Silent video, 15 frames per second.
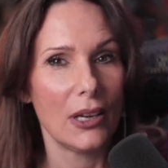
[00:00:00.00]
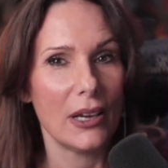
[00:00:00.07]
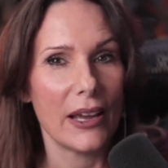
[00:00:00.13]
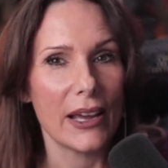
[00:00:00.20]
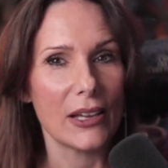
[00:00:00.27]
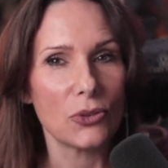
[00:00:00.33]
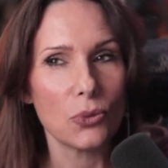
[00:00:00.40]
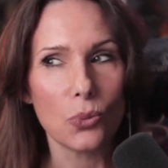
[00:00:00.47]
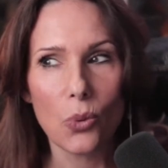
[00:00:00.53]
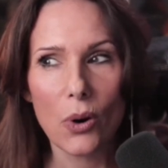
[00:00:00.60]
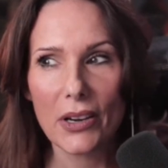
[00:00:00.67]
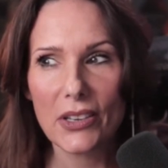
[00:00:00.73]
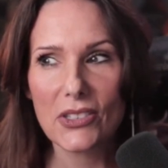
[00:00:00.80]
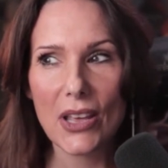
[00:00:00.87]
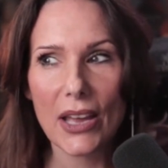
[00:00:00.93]
And what
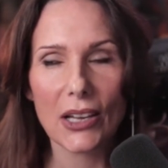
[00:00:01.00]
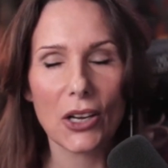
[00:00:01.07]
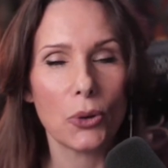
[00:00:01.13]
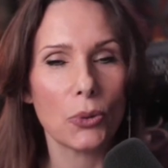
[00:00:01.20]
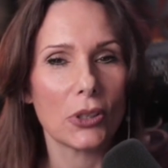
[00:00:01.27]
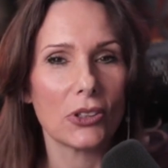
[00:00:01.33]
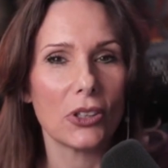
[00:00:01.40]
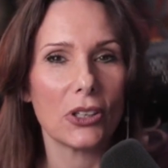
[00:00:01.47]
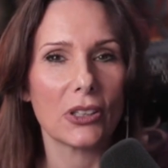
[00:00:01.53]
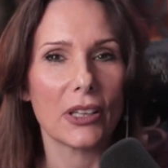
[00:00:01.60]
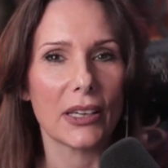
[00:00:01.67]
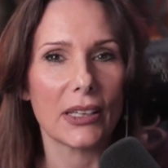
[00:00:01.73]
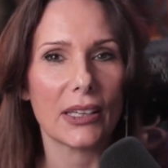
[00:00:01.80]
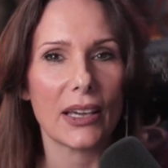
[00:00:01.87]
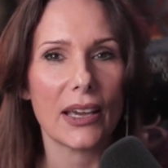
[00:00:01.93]
is that going to look
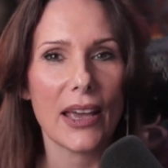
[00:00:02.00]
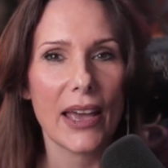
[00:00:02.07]
like?